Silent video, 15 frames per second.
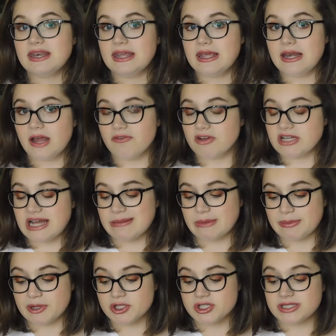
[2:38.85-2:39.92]
need every time a
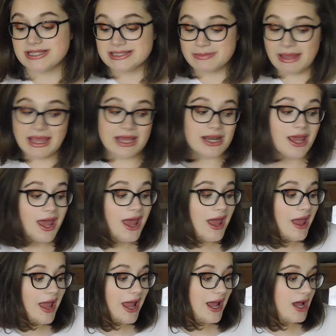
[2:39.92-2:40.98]
purchase is made,
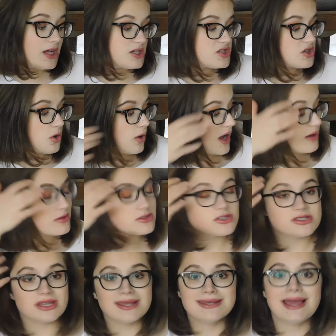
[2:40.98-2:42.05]
and so I was
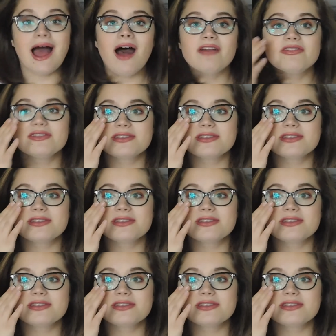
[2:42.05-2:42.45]
just like, yeah,